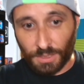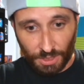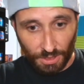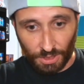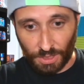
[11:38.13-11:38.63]

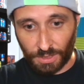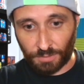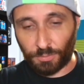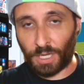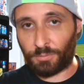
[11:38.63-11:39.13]
she
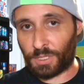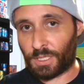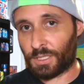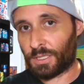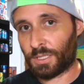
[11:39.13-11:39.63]
just met
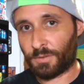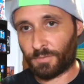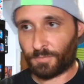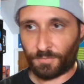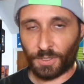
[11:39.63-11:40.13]
me,
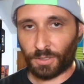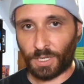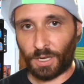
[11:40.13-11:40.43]
figured